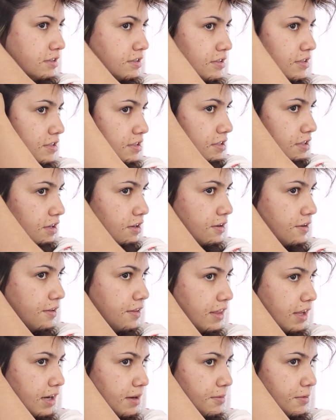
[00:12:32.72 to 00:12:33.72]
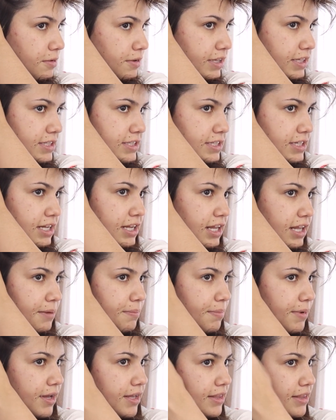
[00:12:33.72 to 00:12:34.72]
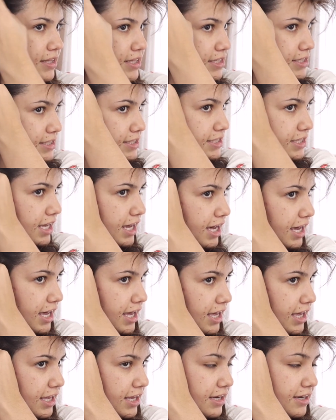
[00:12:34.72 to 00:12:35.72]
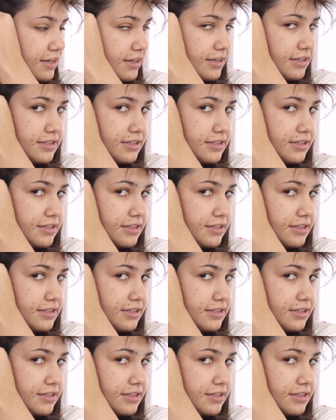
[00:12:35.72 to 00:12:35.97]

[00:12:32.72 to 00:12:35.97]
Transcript: So then I'm going to clip on this side.